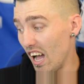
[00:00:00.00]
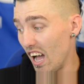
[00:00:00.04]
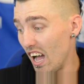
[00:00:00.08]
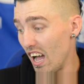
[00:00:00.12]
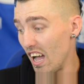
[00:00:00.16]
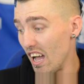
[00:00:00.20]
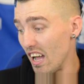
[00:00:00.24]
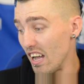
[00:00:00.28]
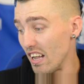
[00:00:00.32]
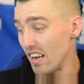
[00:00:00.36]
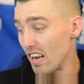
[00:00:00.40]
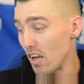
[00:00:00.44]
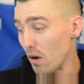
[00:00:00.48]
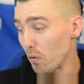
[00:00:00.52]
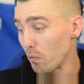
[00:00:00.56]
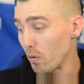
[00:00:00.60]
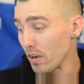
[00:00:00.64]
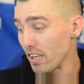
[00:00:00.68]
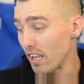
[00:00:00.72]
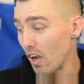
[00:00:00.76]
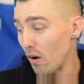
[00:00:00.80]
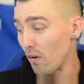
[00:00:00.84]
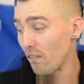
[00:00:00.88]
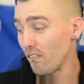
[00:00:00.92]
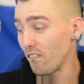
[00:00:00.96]
And
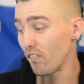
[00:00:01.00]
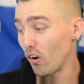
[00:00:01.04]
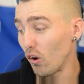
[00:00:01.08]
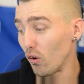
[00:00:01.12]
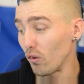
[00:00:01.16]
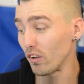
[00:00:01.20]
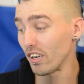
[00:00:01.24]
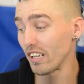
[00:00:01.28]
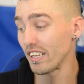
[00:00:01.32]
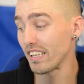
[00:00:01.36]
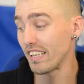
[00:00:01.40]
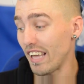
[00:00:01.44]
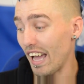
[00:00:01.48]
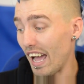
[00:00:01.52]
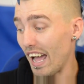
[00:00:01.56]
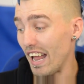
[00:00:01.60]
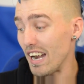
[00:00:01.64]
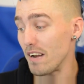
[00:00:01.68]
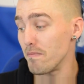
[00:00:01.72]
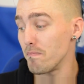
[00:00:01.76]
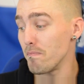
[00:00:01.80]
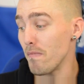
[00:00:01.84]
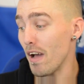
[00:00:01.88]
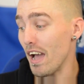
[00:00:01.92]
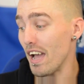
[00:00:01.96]
we're going forward
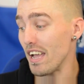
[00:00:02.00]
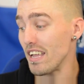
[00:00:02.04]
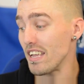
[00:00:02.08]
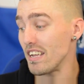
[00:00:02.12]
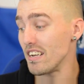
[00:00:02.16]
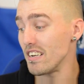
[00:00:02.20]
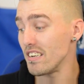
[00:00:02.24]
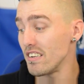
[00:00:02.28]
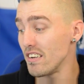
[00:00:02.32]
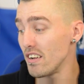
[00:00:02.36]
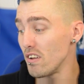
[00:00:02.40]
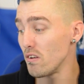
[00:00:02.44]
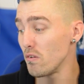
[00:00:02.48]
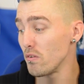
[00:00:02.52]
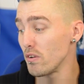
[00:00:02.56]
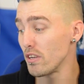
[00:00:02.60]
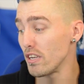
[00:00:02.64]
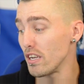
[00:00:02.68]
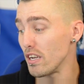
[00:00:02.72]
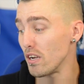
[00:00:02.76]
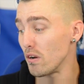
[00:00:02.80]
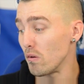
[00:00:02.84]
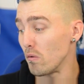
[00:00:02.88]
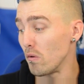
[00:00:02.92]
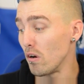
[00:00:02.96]
again. May,
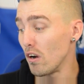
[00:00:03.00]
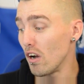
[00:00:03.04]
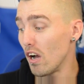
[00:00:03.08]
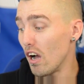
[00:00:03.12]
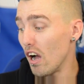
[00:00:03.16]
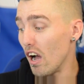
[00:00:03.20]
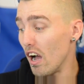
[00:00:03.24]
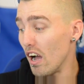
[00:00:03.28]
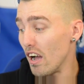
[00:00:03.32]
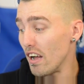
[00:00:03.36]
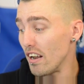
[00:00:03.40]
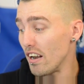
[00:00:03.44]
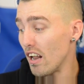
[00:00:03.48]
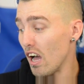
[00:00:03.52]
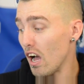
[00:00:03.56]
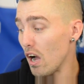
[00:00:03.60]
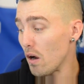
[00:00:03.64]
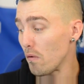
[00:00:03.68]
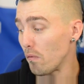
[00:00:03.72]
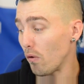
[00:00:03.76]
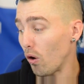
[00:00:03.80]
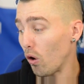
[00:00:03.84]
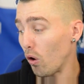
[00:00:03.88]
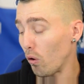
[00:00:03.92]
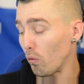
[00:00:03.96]
Newhue, and
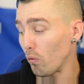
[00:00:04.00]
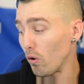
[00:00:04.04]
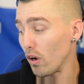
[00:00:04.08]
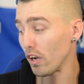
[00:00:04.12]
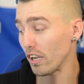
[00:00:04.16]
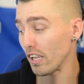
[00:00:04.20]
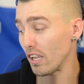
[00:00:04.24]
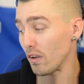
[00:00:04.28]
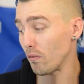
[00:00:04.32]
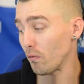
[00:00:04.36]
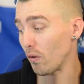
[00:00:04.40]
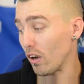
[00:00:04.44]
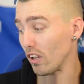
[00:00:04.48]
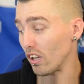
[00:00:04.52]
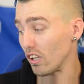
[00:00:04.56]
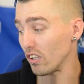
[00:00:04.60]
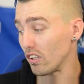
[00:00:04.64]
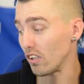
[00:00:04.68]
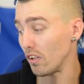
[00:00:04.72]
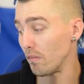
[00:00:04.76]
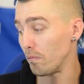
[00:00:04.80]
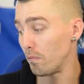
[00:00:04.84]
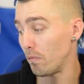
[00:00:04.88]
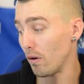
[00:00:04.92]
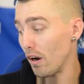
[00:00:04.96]
Hope all working well
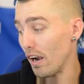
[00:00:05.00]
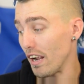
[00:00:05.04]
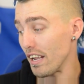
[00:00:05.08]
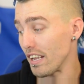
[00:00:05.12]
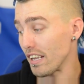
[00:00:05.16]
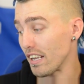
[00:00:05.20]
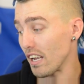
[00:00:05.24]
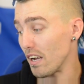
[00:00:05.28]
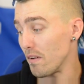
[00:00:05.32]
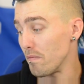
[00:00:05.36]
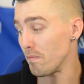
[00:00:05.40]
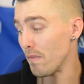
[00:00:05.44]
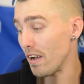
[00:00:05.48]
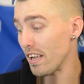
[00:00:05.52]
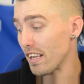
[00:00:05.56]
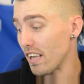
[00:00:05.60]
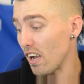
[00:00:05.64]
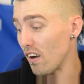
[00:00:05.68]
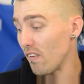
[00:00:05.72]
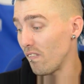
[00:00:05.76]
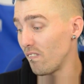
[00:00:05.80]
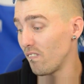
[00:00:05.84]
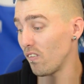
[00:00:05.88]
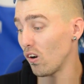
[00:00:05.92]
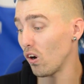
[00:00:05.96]
on the break. May
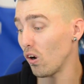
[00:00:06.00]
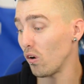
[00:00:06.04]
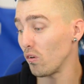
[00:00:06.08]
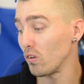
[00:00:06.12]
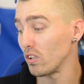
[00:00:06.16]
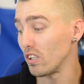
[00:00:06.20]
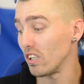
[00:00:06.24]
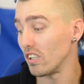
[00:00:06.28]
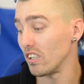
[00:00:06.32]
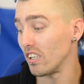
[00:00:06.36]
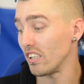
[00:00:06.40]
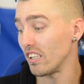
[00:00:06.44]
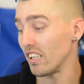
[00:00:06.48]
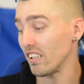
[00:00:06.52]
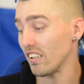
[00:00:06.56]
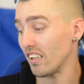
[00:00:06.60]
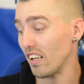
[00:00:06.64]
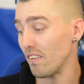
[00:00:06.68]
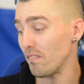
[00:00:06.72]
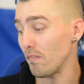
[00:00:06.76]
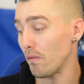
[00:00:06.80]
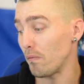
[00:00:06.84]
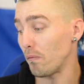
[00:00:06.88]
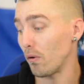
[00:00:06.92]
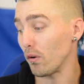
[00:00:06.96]
go forward and the
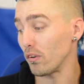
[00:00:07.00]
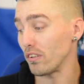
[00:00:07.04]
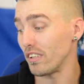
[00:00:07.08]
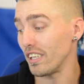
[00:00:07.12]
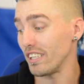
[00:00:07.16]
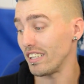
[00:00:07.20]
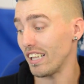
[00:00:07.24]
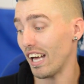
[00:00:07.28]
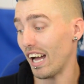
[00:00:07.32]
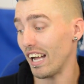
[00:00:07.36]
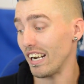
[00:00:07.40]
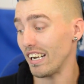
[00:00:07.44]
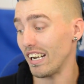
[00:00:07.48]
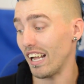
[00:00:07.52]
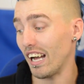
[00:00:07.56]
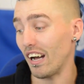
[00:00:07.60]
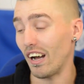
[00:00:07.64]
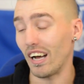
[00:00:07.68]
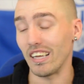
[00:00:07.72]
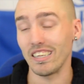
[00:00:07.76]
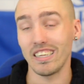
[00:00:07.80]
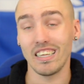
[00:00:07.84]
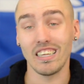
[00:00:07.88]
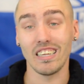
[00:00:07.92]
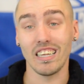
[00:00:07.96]
defender puts his hand
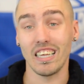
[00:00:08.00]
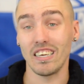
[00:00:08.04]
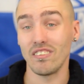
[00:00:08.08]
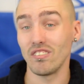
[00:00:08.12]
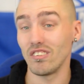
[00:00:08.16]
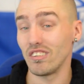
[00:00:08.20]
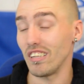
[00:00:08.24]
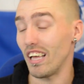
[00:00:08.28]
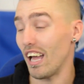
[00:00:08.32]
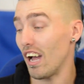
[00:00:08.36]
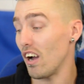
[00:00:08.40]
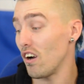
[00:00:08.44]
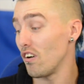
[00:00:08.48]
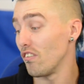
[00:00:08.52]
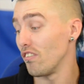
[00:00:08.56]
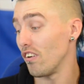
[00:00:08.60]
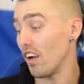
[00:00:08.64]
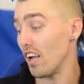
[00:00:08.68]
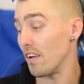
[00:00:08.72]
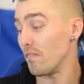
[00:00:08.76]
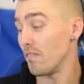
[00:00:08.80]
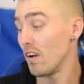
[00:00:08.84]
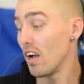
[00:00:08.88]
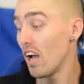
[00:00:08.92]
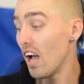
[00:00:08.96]
out as he lifts it
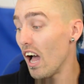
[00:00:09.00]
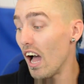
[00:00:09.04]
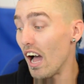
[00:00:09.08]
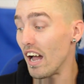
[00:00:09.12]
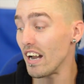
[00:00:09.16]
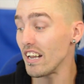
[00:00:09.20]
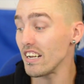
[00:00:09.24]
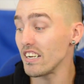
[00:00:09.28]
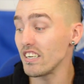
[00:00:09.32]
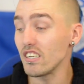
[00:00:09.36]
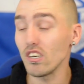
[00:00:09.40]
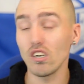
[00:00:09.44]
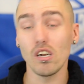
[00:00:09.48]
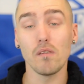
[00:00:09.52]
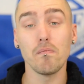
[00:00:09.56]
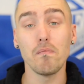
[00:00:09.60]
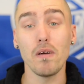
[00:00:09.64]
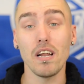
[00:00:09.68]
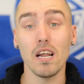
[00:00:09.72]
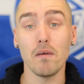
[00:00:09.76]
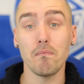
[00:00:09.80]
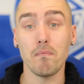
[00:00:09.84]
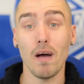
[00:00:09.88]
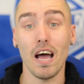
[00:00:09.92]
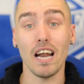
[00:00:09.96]
over him. And it should have
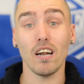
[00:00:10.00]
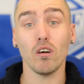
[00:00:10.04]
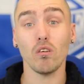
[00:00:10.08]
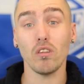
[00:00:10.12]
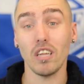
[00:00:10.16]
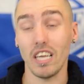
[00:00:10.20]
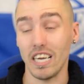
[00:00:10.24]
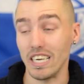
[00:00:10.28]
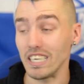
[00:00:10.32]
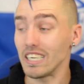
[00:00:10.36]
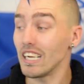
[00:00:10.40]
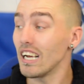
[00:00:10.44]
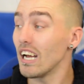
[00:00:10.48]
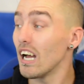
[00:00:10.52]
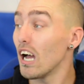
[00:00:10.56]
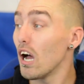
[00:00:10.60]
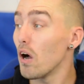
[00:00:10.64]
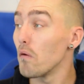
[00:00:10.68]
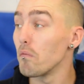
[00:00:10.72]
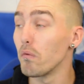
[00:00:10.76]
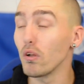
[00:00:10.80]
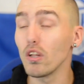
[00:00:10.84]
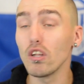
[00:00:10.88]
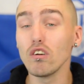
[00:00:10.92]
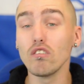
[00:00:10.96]
been a penalty.
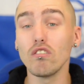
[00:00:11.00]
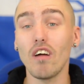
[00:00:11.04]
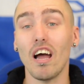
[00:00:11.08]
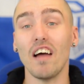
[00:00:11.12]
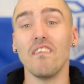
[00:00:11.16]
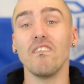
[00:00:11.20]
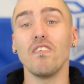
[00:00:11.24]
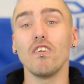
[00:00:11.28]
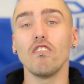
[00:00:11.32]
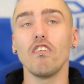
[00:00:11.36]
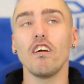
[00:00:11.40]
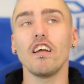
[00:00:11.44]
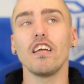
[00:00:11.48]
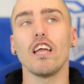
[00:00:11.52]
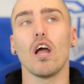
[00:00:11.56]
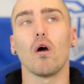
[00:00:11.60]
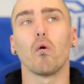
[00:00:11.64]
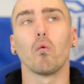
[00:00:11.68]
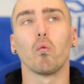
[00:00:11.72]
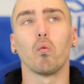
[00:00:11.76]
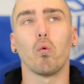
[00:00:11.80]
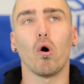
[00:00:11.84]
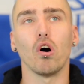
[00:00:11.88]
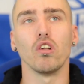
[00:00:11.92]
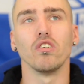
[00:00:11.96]
But the referee,
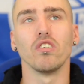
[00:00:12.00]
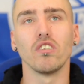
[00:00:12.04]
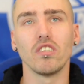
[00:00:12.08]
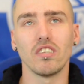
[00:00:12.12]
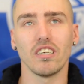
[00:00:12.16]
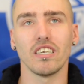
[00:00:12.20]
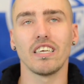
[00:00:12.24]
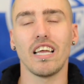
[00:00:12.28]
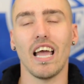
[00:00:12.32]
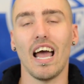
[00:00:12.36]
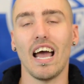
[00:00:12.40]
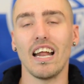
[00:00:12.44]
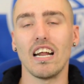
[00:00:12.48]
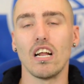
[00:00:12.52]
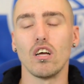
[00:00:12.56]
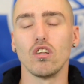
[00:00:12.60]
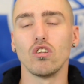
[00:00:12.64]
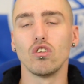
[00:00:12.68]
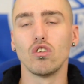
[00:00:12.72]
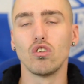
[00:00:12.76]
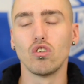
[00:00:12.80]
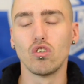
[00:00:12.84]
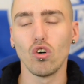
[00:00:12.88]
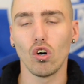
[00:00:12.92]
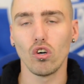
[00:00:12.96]
once again,
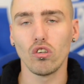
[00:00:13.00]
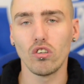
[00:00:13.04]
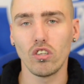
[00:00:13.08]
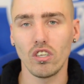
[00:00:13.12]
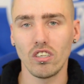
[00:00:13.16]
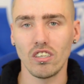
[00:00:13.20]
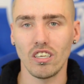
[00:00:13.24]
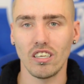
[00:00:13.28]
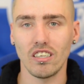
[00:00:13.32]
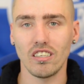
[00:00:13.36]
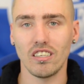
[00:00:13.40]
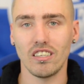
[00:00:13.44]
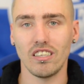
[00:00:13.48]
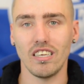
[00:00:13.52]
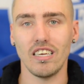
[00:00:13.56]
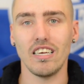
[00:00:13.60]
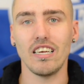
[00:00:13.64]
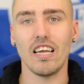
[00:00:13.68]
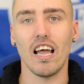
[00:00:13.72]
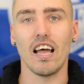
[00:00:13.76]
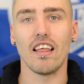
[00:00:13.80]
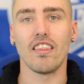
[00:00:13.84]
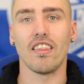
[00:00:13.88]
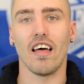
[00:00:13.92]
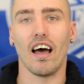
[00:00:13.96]
doesn't
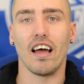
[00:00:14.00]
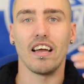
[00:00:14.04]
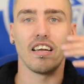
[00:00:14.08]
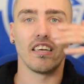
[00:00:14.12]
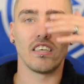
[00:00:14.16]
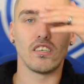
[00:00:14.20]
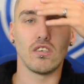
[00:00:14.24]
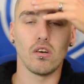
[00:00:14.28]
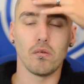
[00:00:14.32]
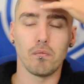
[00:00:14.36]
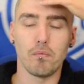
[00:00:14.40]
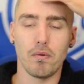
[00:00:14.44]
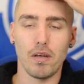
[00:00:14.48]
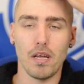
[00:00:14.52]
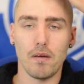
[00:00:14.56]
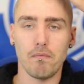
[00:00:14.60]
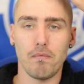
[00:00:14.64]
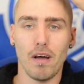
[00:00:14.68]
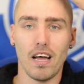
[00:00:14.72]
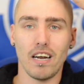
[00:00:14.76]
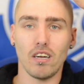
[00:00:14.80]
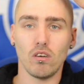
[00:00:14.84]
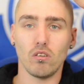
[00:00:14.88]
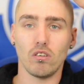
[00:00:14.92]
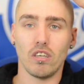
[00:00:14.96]
see that it should be a
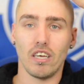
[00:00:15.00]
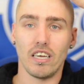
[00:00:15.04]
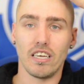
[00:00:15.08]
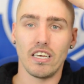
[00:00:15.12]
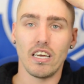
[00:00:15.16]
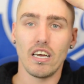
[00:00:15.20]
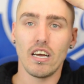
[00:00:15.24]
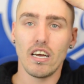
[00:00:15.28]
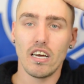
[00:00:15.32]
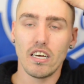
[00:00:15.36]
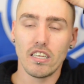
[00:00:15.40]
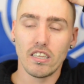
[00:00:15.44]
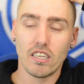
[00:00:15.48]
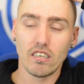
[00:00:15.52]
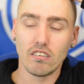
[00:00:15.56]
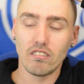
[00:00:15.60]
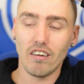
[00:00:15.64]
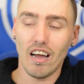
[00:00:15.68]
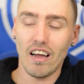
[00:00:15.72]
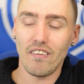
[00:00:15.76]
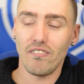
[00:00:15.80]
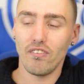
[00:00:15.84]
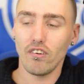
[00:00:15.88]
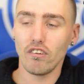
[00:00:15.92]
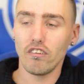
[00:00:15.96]
penalty. The
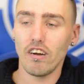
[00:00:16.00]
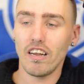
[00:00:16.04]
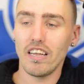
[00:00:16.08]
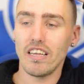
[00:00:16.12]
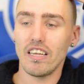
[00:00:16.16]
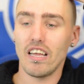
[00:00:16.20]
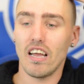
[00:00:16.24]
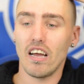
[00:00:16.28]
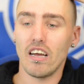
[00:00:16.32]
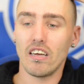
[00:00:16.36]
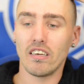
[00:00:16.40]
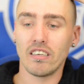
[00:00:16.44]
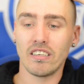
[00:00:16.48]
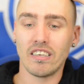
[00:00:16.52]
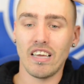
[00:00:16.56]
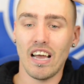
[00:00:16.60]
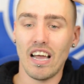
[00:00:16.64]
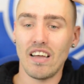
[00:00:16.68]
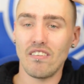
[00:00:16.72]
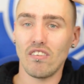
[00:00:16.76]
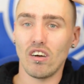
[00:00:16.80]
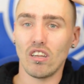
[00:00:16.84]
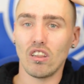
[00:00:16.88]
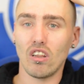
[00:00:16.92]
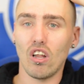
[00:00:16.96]
referee
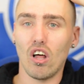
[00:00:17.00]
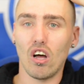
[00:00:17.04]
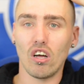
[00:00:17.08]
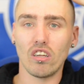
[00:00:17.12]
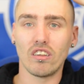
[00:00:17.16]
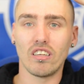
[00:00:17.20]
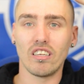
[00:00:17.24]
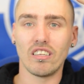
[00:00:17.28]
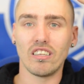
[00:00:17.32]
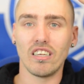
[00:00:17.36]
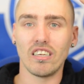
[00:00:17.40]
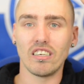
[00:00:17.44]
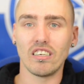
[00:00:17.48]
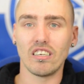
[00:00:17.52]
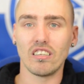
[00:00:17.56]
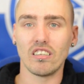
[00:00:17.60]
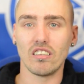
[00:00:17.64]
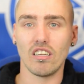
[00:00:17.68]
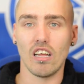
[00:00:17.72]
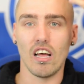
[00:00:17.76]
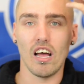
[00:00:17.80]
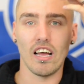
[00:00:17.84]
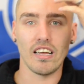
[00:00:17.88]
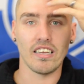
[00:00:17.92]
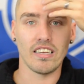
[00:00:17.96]
gave a lot of
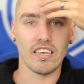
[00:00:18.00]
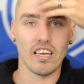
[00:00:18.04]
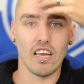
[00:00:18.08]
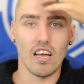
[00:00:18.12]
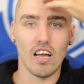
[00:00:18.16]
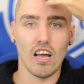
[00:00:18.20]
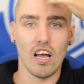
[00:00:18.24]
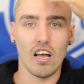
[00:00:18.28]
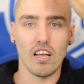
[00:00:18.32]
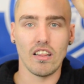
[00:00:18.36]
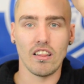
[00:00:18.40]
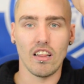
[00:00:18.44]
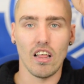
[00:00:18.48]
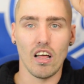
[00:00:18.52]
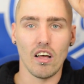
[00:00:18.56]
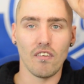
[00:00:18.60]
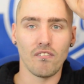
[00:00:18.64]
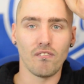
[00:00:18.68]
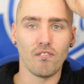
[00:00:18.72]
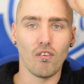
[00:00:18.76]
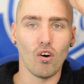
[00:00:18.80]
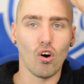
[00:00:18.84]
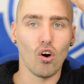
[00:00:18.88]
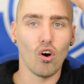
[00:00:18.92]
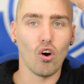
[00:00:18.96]
decisions
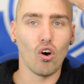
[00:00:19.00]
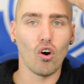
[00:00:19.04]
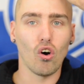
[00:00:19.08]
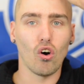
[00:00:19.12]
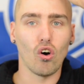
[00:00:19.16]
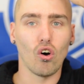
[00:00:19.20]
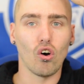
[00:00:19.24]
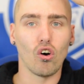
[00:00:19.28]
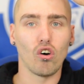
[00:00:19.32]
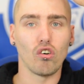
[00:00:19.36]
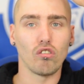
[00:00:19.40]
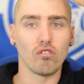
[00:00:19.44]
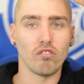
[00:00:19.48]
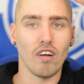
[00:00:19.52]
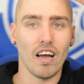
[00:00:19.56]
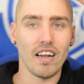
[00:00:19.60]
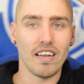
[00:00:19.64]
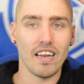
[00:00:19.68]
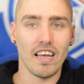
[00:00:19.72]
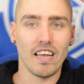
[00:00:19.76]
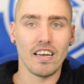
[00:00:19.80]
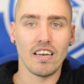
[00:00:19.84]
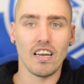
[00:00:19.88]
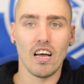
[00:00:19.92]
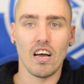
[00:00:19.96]
for
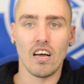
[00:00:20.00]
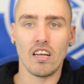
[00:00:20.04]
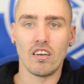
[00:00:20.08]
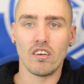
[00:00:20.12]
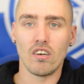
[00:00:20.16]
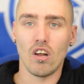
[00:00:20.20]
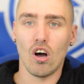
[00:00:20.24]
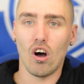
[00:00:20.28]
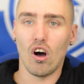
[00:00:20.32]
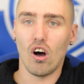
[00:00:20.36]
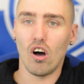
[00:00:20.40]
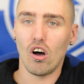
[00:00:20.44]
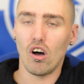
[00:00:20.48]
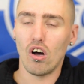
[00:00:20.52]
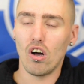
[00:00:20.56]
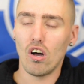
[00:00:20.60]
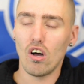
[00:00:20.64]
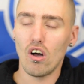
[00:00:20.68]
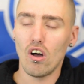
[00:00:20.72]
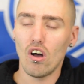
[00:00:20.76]
Reading and not